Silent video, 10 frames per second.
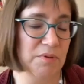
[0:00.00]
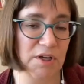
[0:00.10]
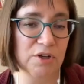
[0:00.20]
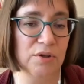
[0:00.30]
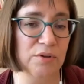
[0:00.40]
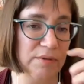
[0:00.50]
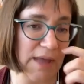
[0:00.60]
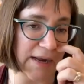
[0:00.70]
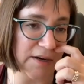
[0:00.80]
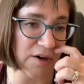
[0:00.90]
include
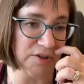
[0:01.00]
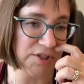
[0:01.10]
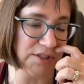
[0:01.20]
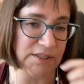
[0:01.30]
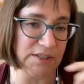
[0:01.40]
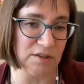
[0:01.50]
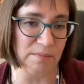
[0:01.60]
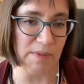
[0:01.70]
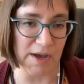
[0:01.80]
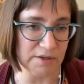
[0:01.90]
that in our
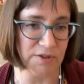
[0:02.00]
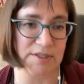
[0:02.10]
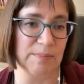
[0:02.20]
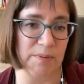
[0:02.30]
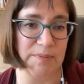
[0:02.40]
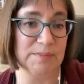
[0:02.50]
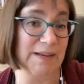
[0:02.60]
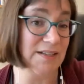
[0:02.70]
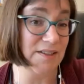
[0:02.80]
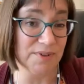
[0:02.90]
statistical model. Do supplements
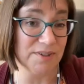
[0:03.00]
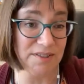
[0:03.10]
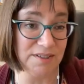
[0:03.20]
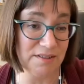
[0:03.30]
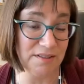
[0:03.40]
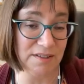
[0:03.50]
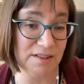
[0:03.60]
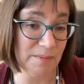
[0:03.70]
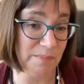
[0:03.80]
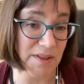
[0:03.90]
make a difference
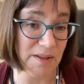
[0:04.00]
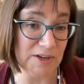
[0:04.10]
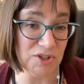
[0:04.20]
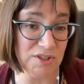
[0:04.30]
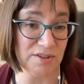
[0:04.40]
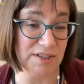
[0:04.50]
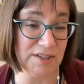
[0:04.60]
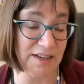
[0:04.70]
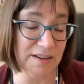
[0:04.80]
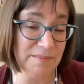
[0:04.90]
in the patients that are
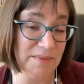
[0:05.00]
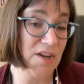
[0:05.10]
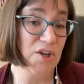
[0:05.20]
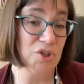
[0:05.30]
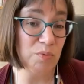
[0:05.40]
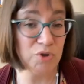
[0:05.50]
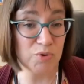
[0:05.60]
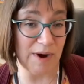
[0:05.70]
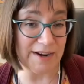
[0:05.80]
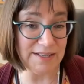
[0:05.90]
taking them? So we'll
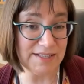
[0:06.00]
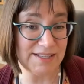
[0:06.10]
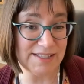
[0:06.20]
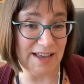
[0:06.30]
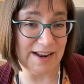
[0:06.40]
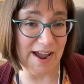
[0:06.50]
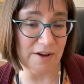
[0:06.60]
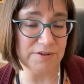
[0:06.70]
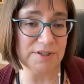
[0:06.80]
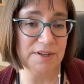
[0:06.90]
try to tease that
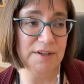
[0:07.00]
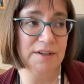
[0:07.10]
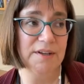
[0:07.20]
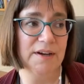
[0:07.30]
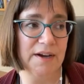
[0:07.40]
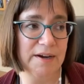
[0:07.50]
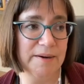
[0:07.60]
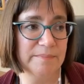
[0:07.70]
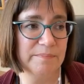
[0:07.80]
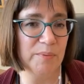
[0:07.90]
out,
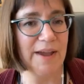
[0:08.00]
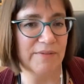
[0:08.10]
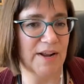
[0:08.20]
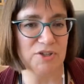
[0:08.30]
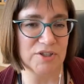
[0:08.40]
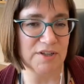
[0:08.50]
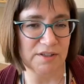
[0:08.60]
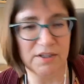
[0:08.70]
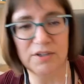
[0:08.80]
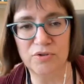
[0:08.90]
but we haven't actually done the
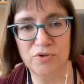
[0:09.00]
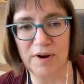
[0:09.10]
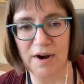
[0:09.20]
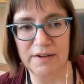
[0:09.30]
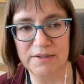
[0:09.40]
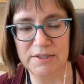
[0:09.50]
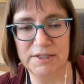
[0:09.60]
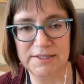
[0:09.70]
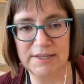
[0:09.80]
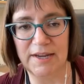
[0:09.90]
clinical trials
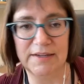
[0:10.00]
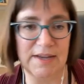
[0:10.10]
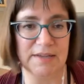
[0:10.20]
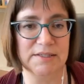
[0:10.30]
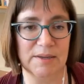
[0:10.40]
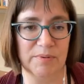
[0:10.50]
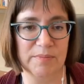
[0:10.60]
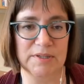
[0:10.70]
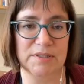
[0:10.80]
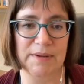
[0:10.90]
to say yes,
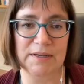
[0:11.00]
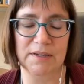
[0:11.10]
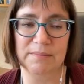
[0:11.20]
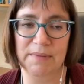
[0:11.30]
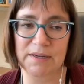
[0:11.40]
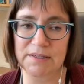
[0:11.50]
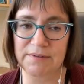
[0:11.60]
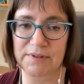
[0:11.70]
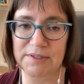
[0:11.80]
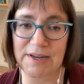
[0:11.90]
supplements make a
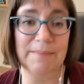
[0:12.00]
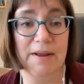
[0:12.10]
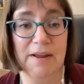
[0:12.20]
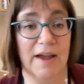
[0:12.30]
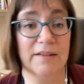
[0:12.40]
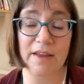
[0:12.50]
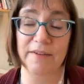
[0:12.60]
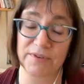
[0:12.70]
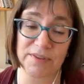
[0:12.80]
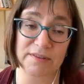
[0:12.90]
difference. I'd
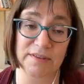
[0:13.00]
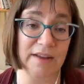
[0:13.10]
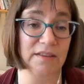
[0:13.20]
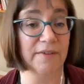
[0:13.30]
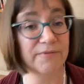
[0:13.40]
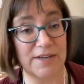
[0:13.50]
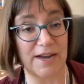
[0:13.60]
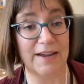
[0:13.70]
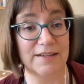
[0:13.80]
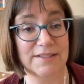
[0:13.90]
love for
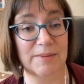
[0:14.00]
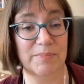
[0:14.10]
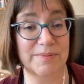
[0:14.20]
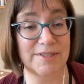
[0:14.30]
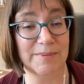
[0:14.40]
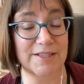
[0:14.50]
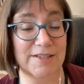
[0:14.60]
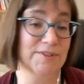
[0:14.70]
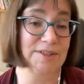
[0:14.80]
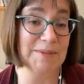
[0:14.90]
diet and supplements to make a
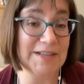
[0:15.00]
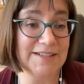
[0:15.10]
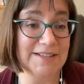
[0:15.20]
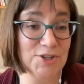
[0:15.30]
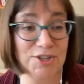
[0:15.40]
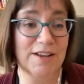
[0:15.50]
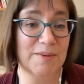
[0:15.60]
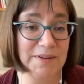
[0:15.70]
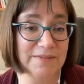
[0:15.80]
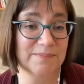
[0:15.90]
difference. I'm a dietitian. That
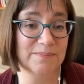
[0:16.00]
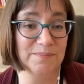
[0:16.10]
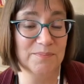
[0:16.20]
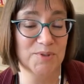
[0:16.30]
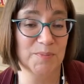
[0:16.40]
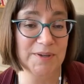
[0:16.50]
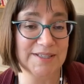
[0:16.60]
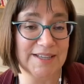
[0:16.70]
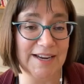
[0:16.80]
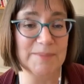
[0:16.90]
would be super
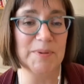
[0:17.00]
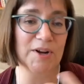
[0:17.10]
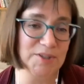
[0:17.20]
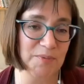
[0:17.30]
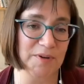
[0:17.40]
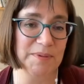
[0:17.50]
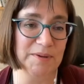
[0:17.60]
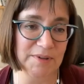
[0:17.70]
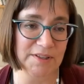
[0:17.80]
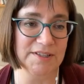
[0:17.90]
exciting, but I also want to
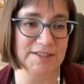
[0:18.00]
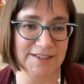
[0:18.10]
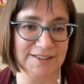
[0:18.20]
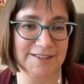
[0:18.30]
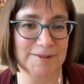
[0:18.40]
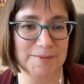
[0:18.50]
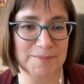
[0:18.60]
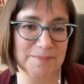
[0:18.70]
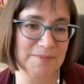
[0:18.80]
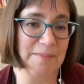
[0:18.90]
be realistic that
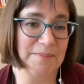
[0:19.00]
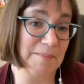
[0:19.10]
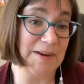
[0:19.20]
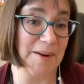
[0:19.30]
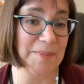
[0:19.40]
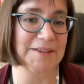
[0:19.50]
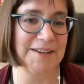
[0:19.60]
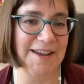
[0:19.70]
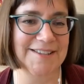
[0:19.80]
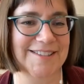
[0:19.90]
may not be the
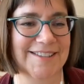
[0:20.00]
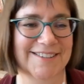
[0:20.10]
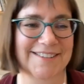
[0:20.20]
case.